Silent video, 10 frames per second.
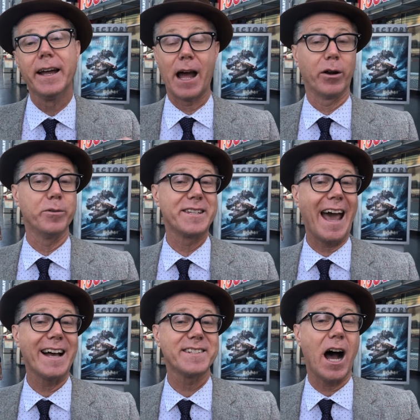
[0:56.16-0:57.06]
Now, he was
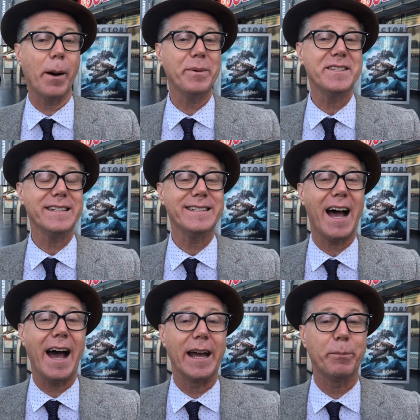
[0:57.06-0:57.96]
cast opposite
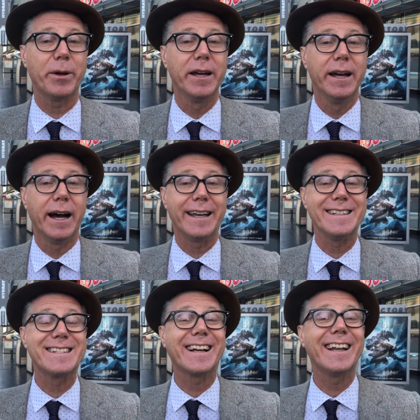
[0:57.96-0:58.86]
type
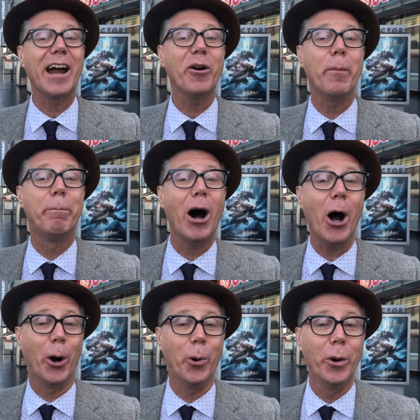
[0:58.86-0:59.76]
against Clara
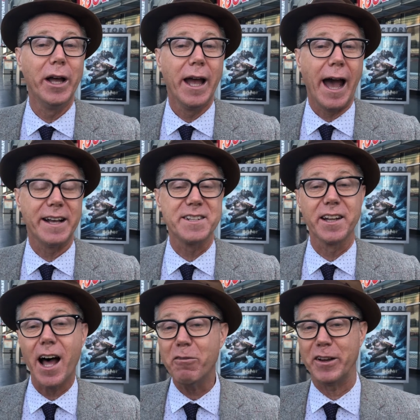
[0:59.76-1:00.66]
Bow as the
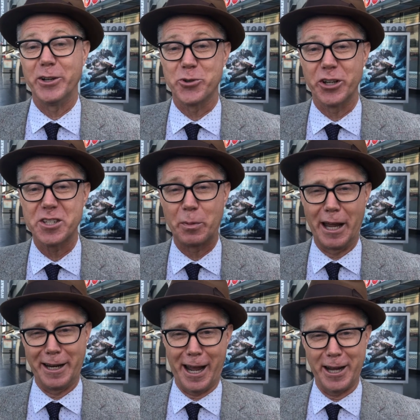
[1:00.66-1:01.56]
love interest
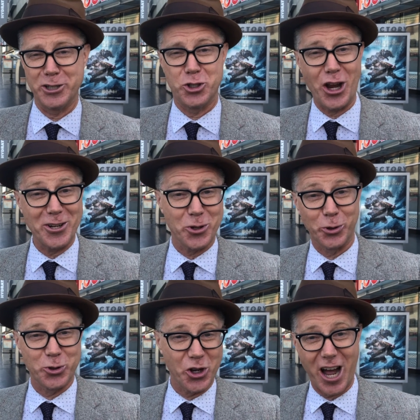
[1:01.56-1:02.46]
playing a gentle
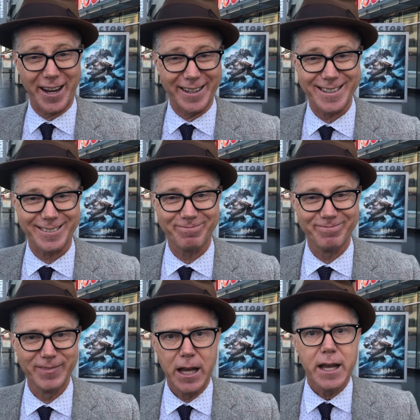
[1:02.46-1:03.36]
giant.
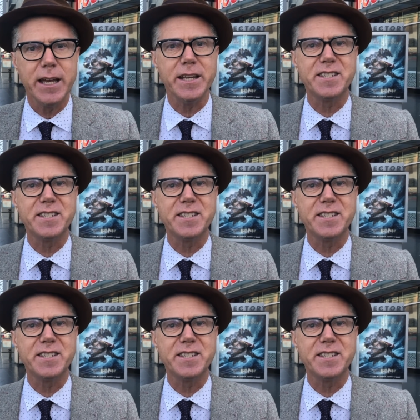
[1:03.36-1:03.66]
He